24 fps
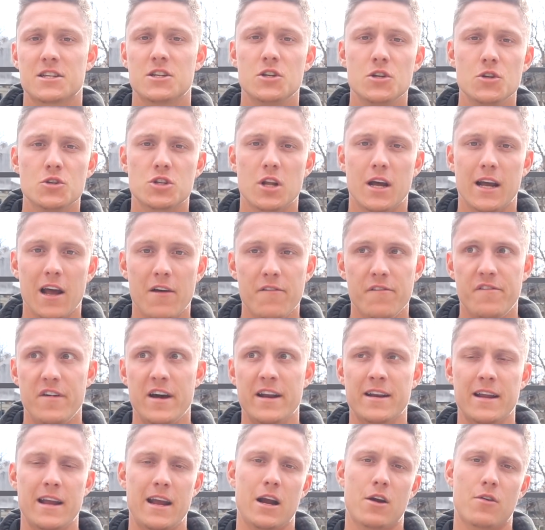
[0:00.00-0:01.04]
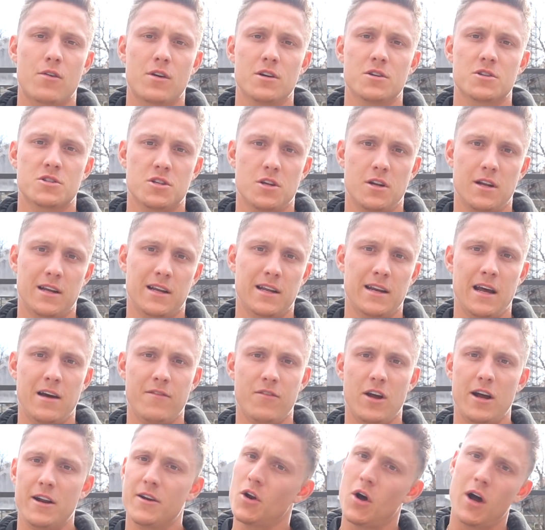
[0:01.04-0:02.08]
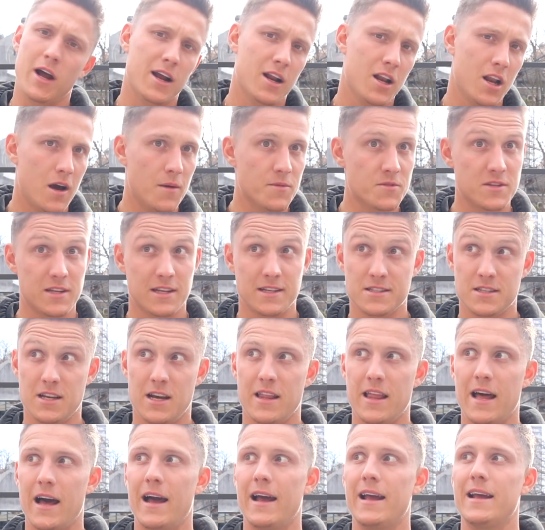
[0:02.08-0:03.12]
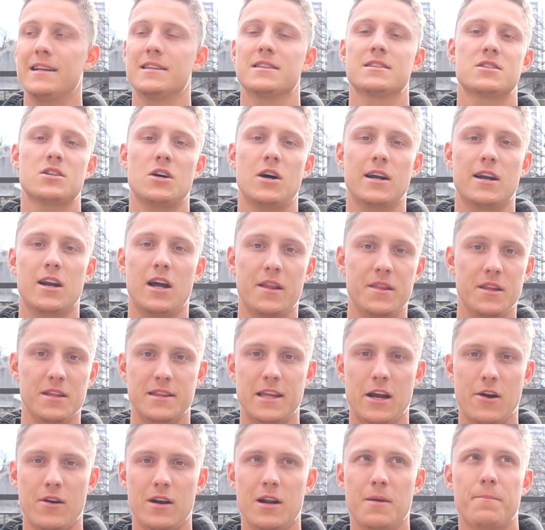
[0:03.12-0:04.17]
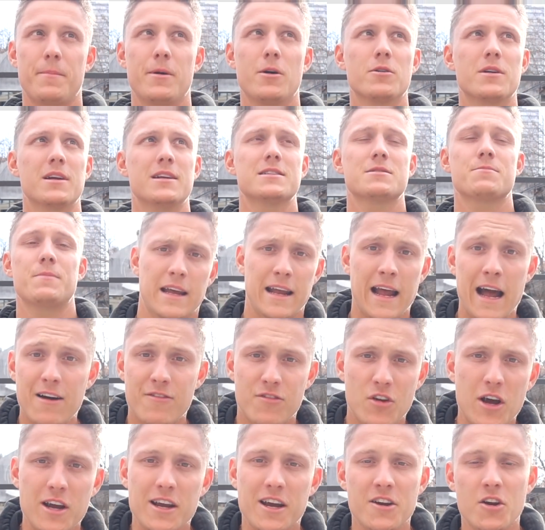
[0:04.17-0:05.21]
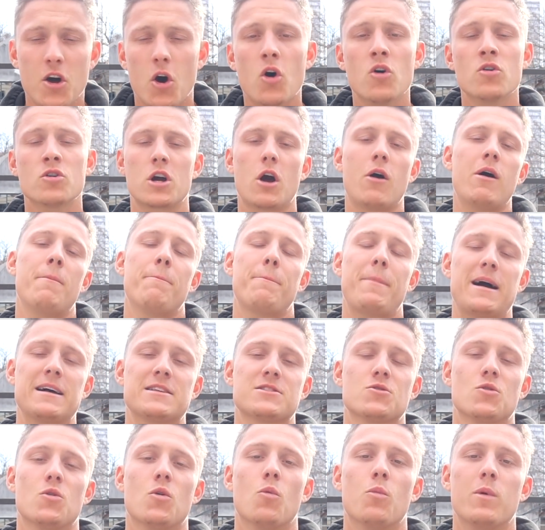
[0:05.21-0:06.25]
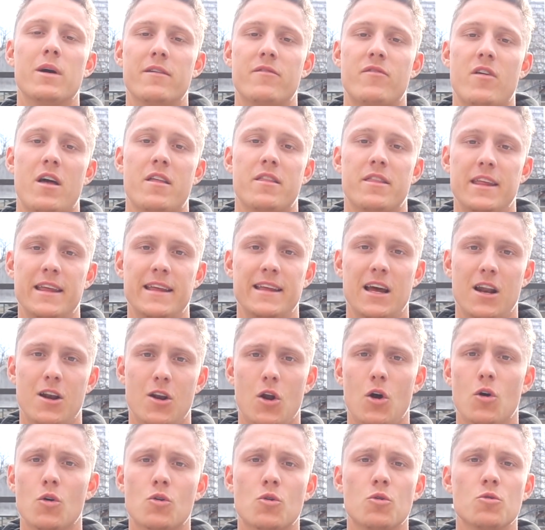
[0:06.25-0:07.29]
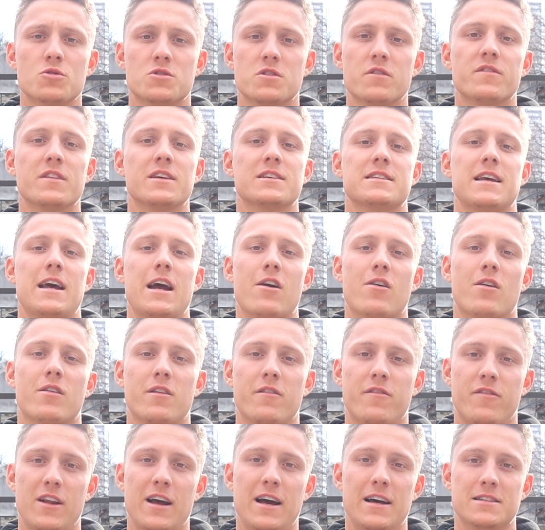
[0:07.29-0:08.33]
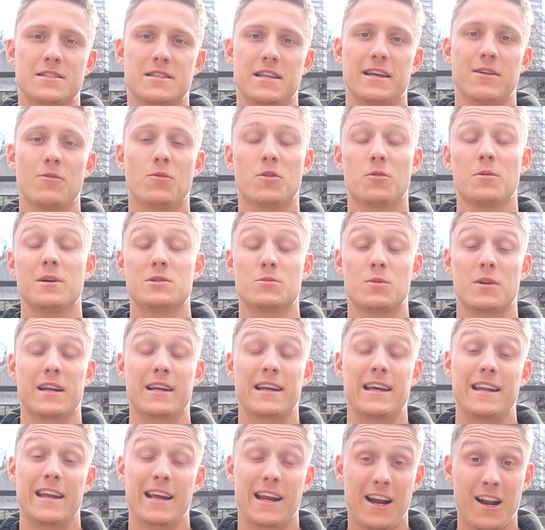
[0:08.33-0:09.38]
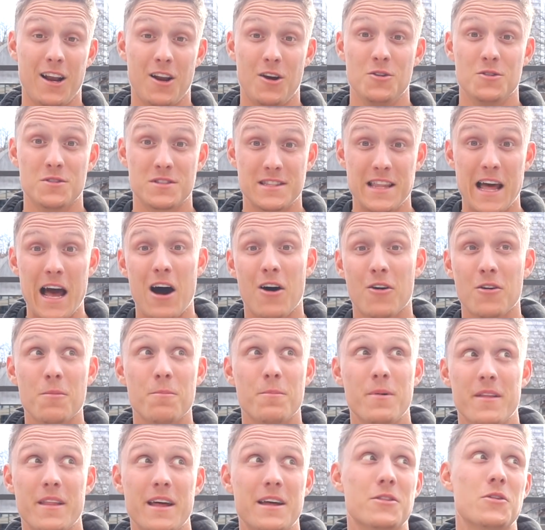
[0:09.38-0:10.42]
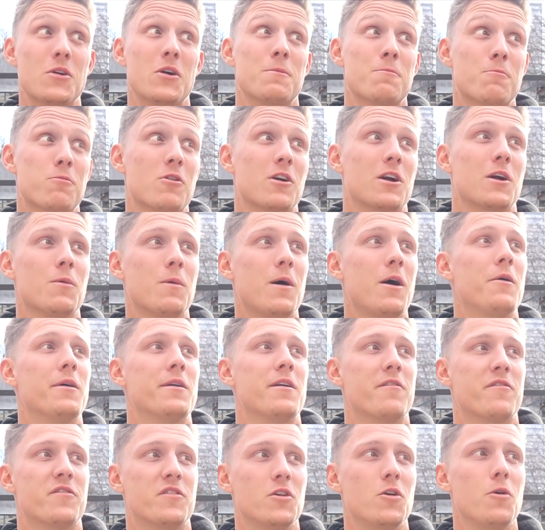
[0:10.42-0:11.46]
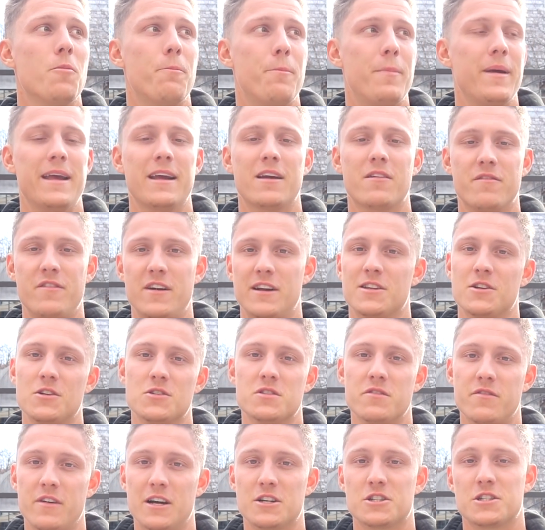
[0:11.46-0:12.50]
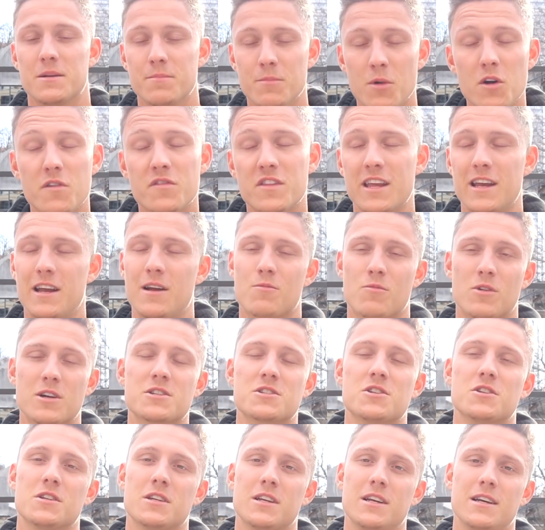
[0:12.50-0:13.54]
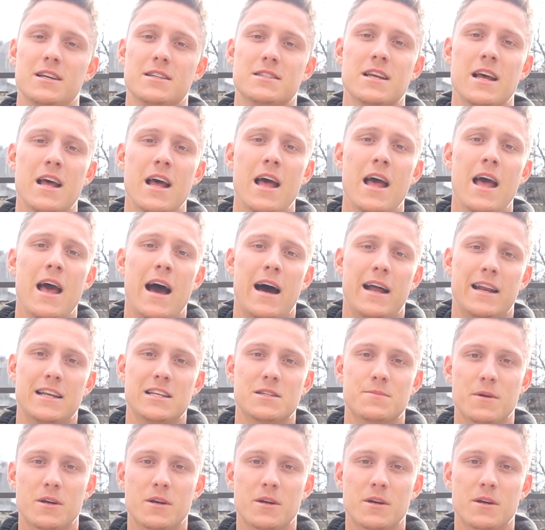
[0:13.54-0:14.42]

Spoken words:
huge like event areas so they can have like nightclubs, things like that inside like the derelict buildings. They have like an ongoing battle with the locals of this area, the flats. They always want to get it closed down, but they're doing pretty well, and a few big venues have actually moved here in recent years, and it is